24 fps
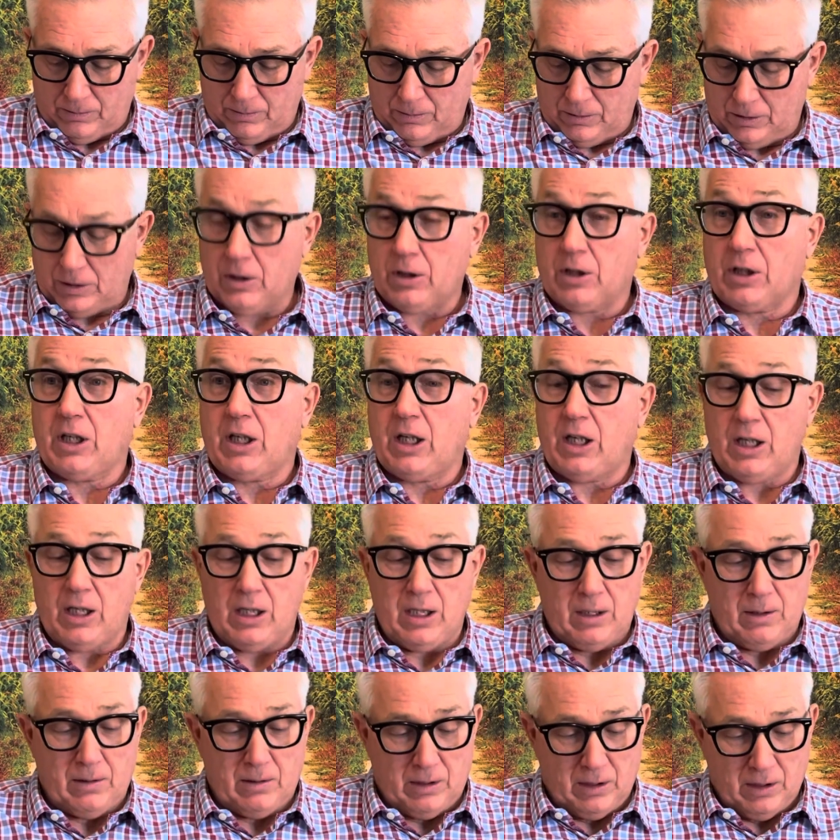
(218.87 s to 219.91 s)

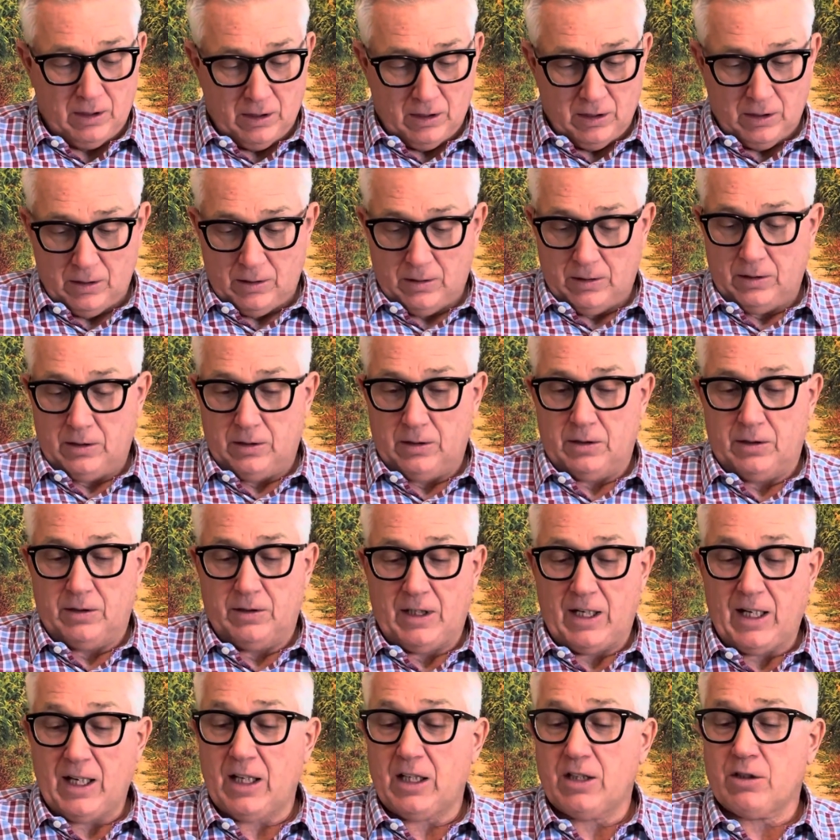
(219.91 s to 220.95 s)
Okay?
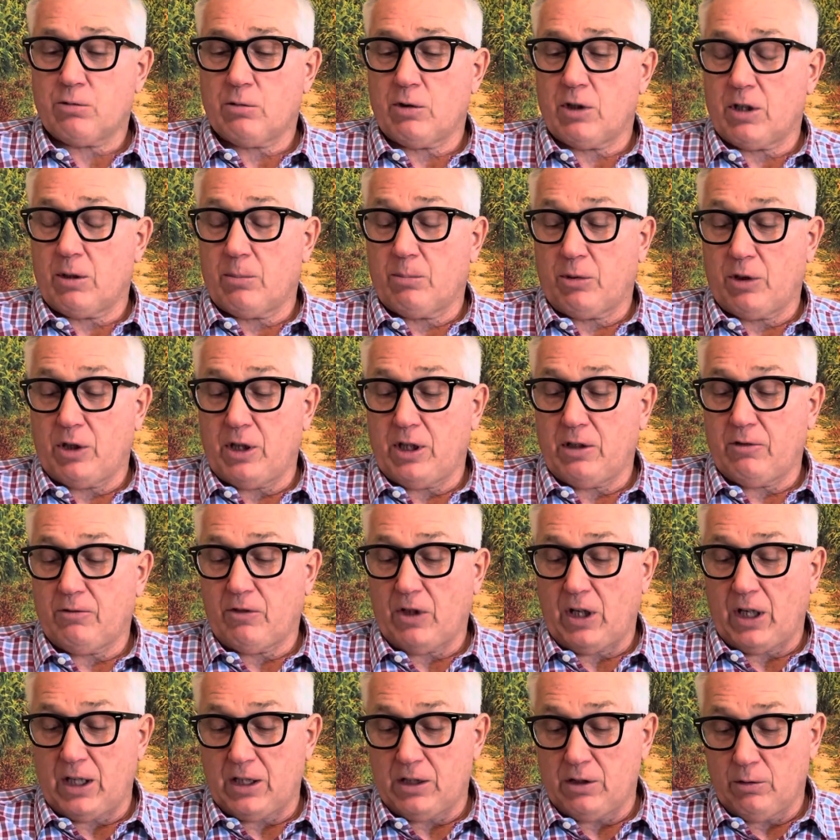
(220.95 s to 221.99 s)
That is what a breeding
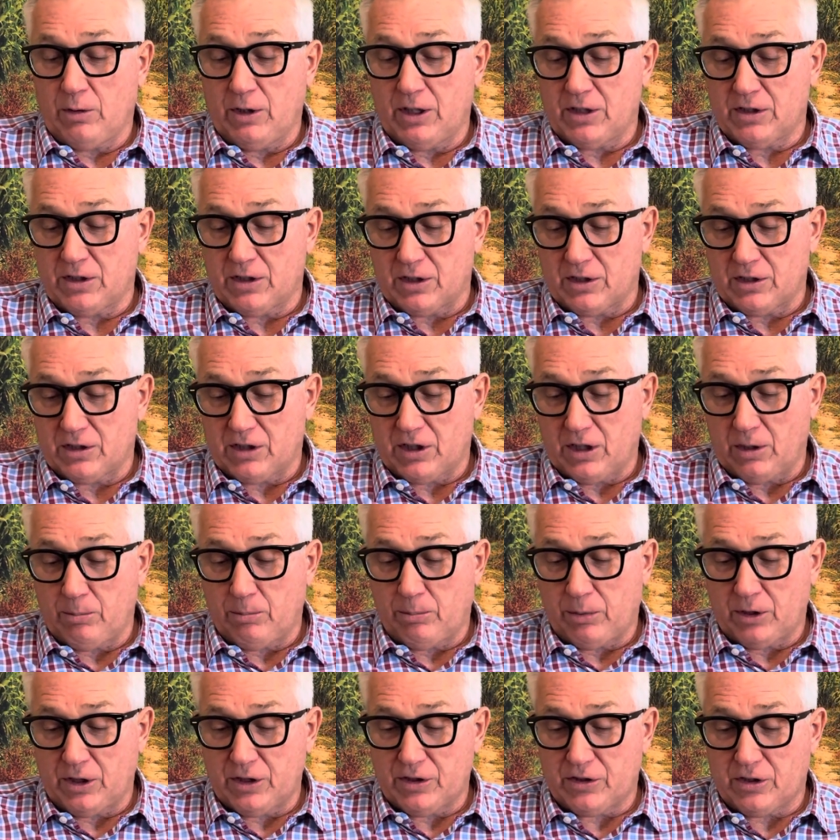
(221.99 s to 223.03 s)
value is in
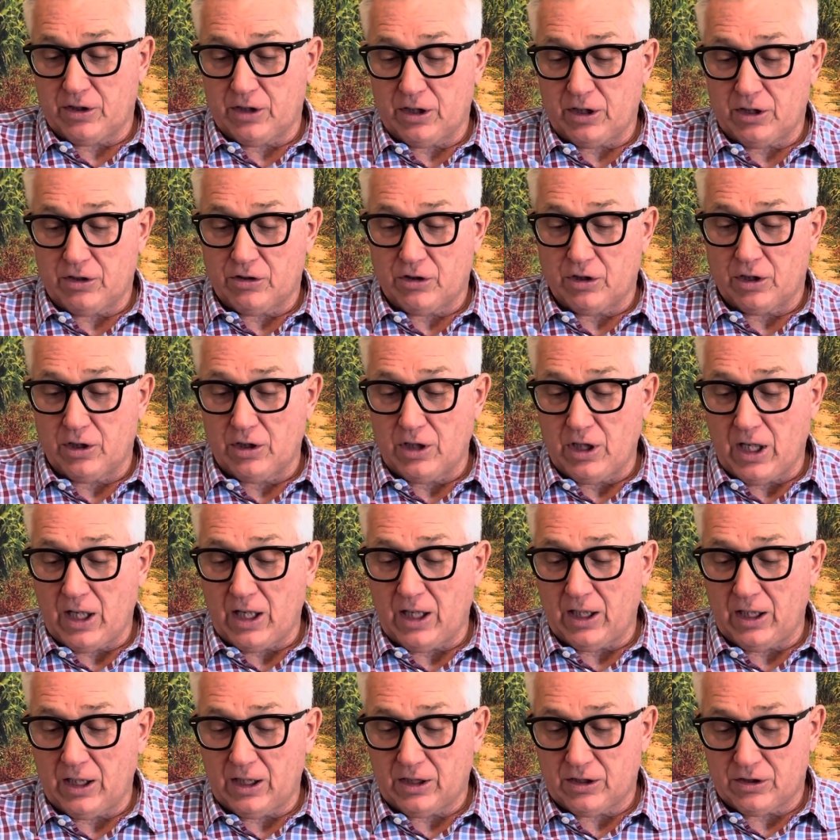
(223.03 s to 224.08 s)
simplistic
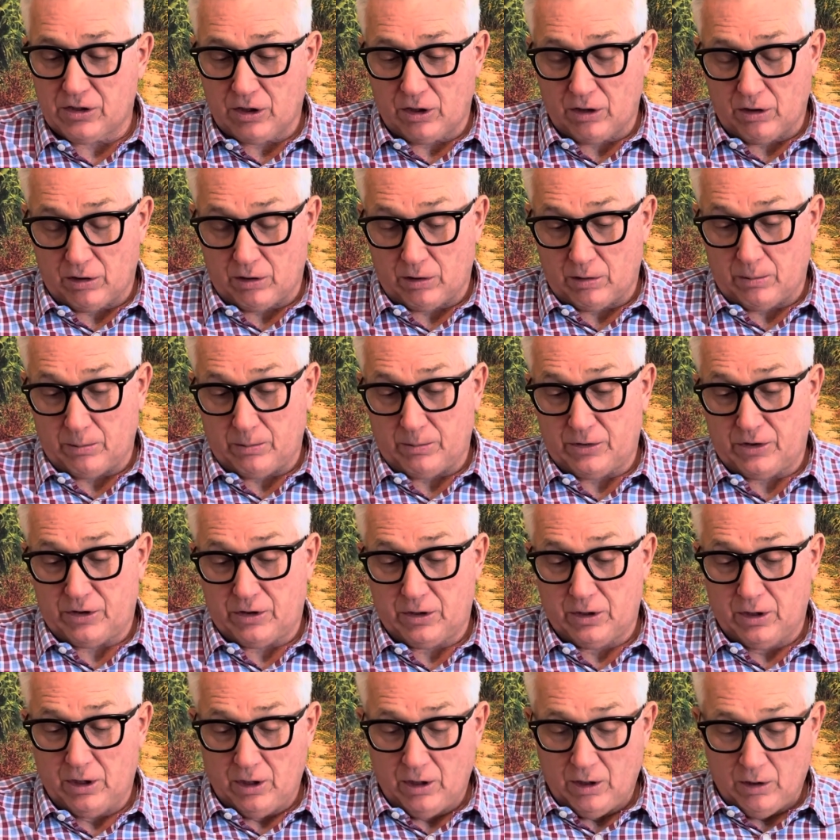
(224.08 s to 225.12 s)
genetic terms.
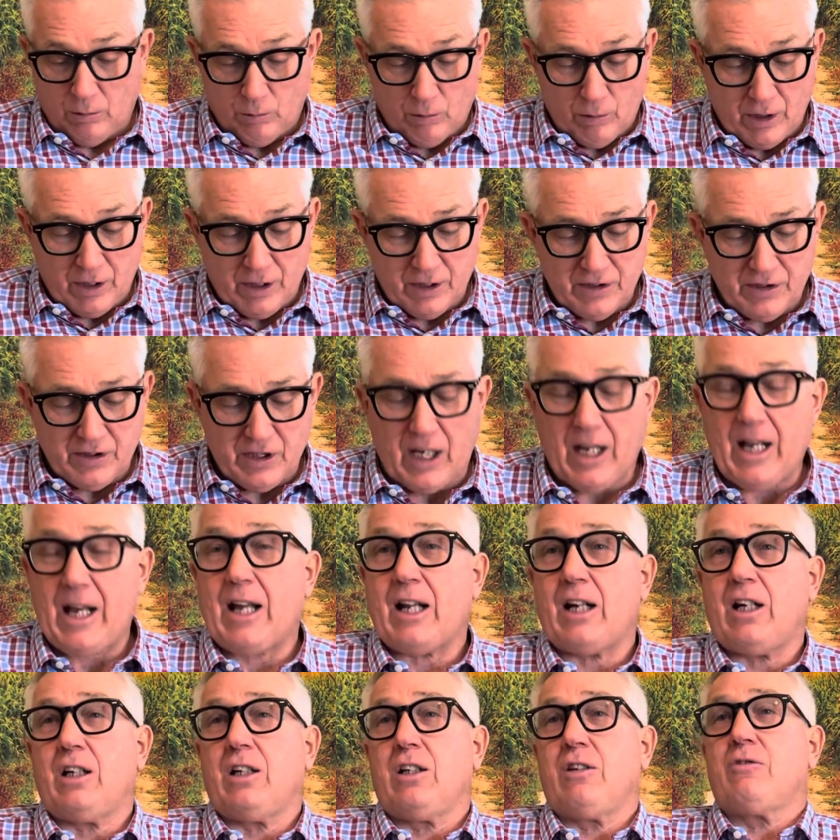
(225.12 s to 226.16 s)
What is
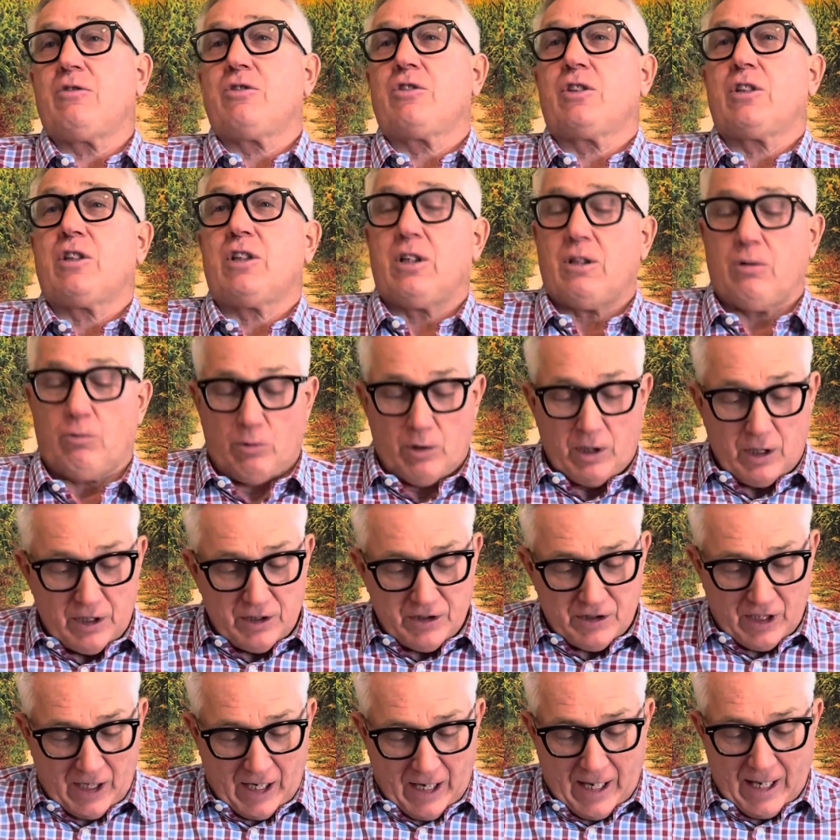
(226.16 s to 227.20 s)

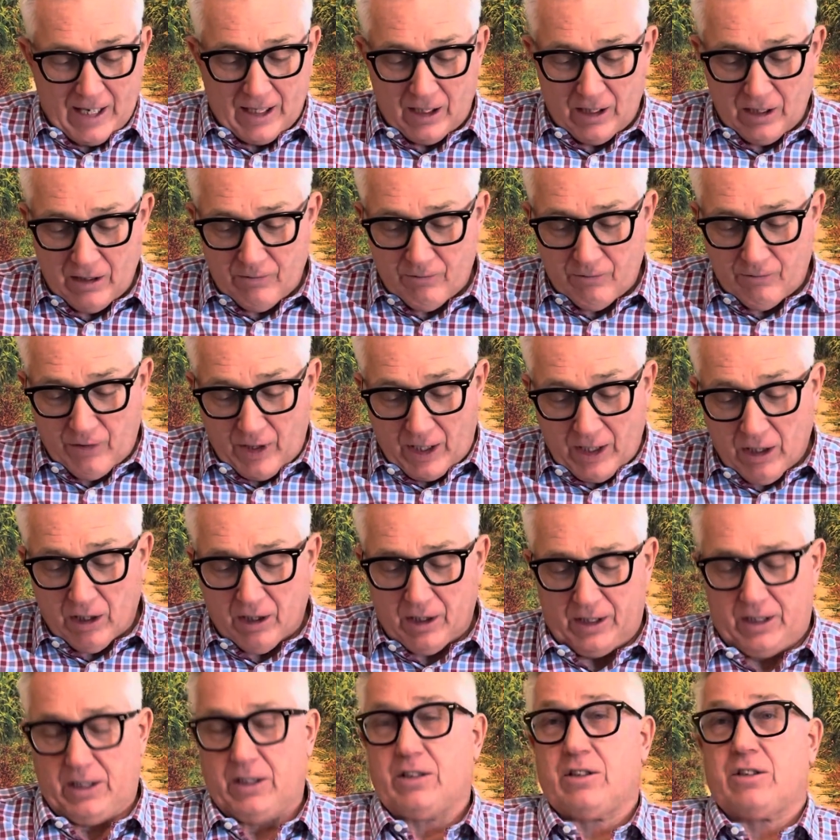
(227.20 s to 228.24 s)
additive
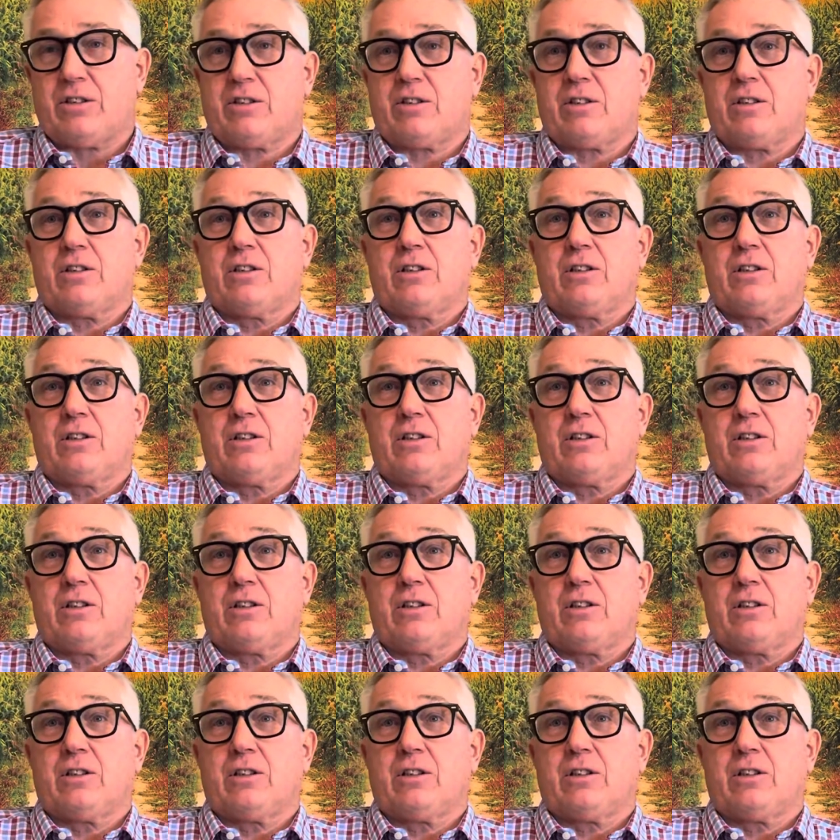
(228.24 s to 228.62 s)
variance?